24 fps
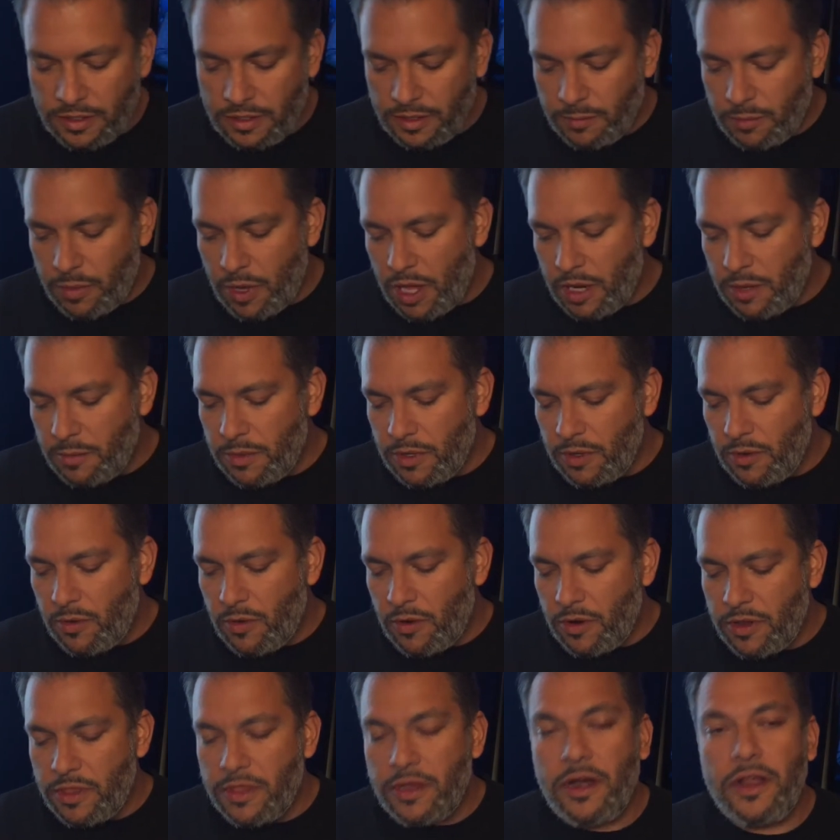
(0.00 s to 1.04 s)
bottom of the
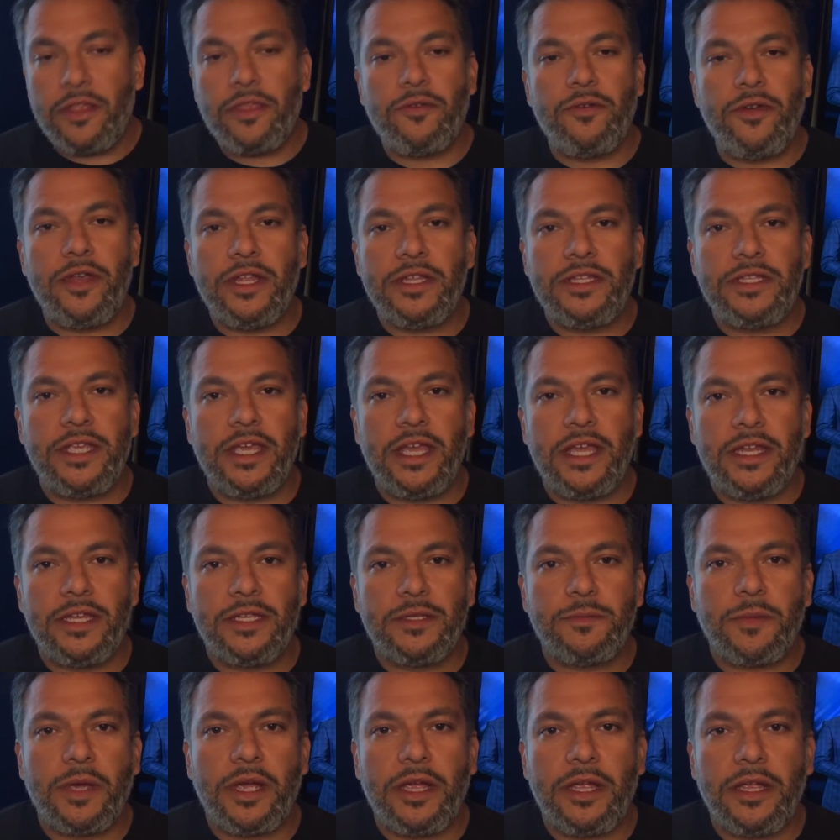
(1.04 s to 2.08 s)
order there at 3 and 10 is
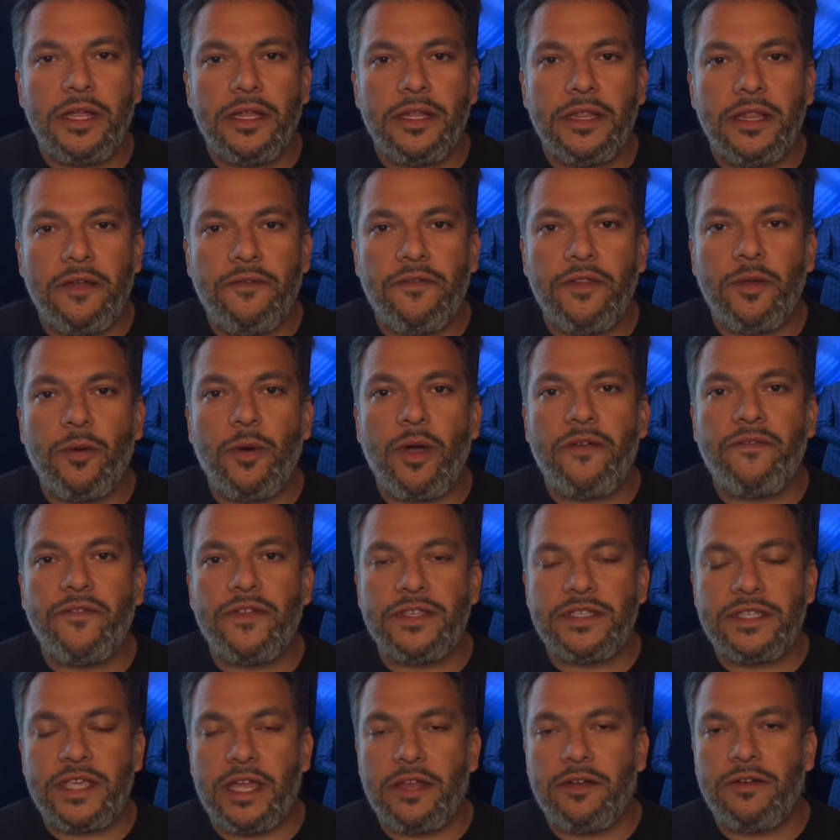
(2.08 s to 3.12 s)
my lovely wife,
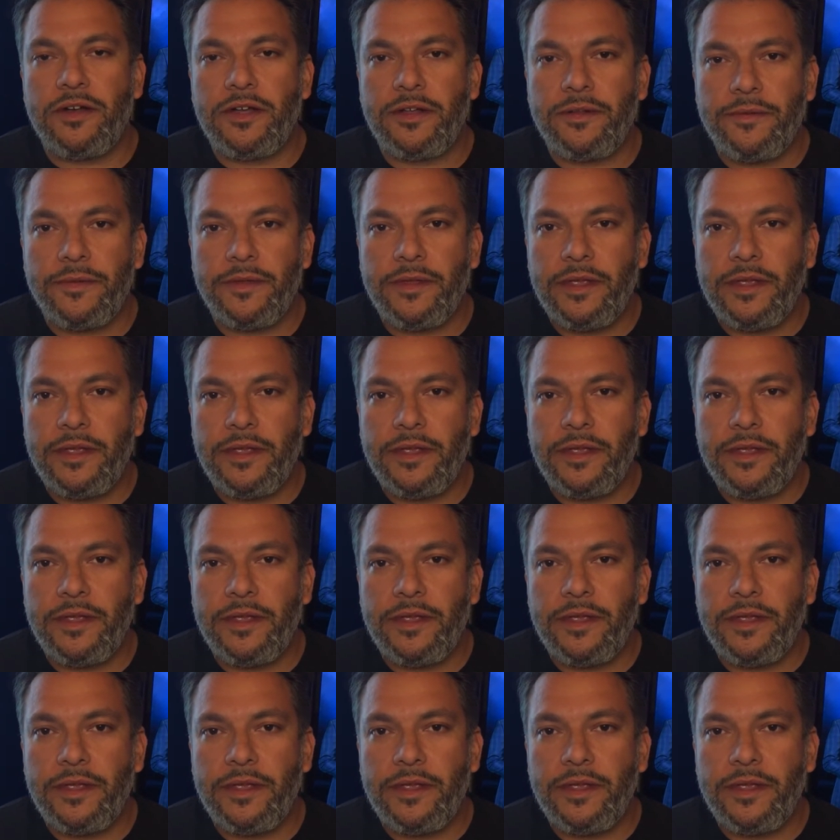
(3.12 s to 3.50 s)
Cassandra.